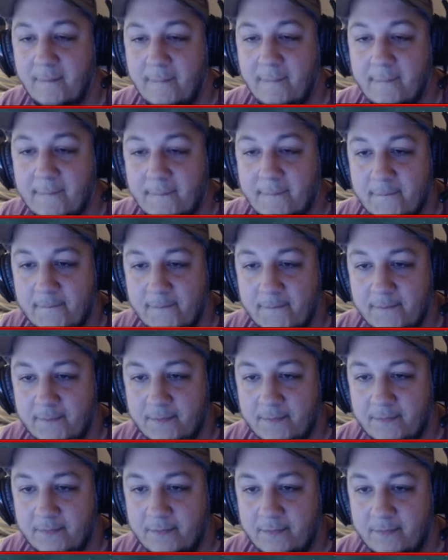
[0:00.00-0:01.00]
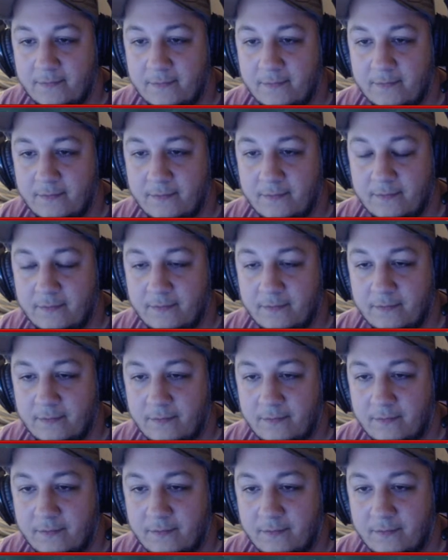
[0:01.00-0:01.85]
[no speech]